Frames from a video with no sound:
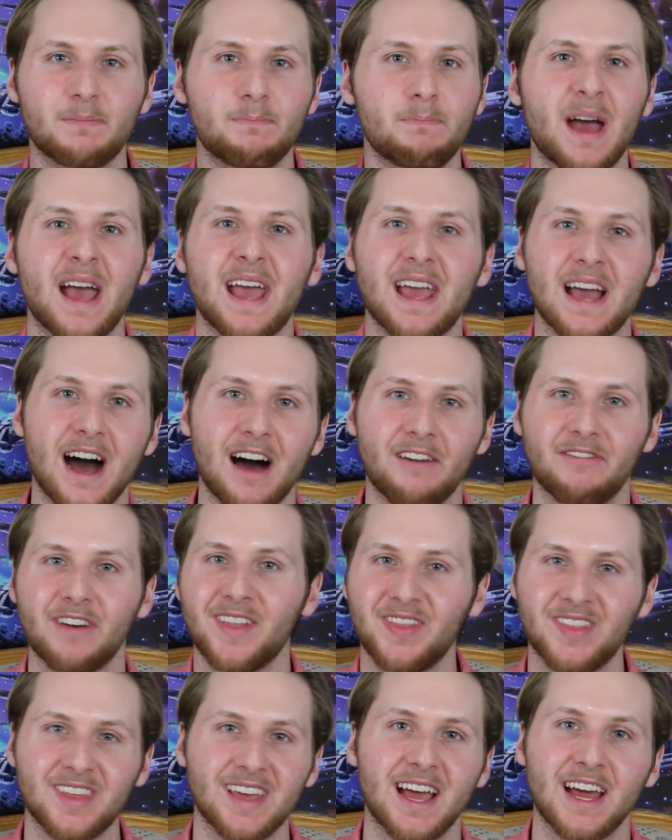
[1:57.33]
payoff
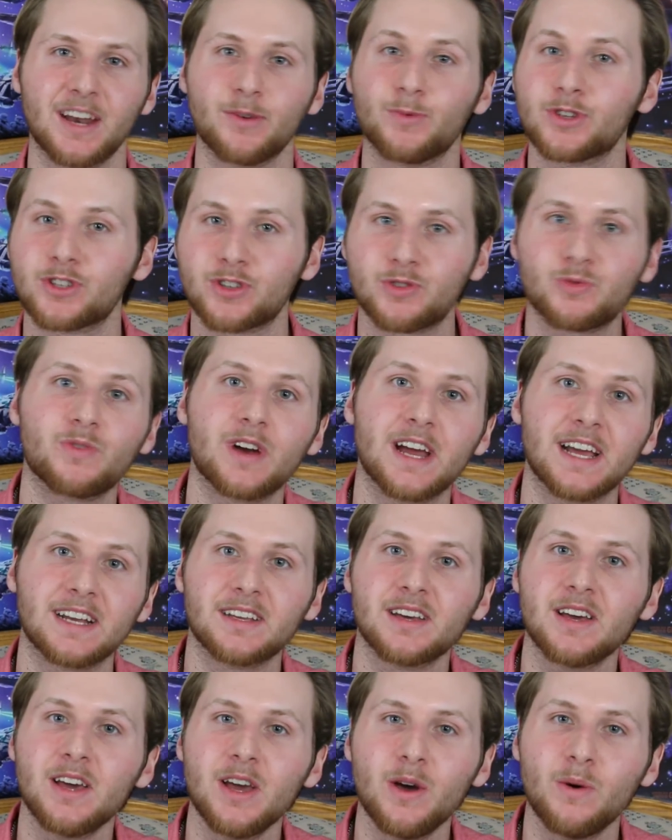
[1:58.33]
at the end was
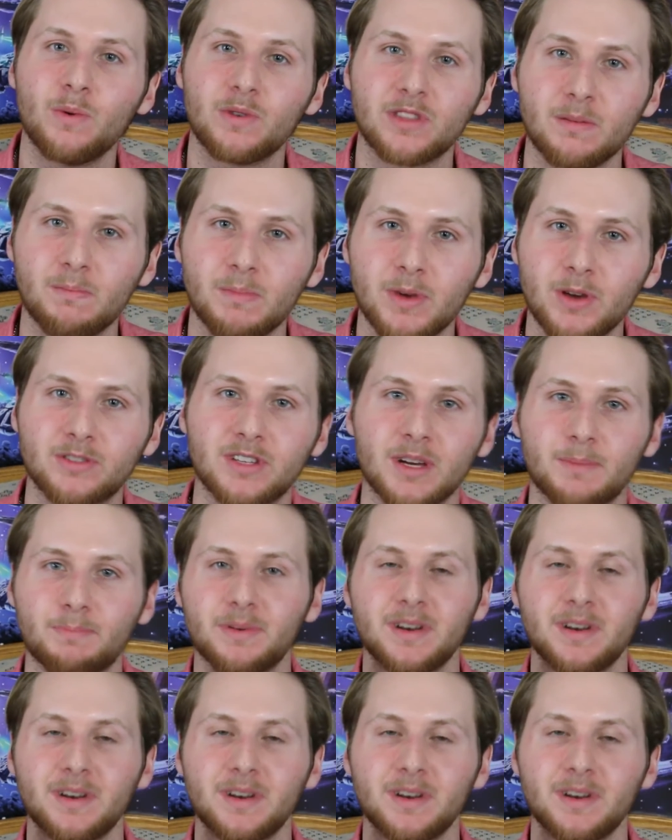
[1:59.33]
great with the music.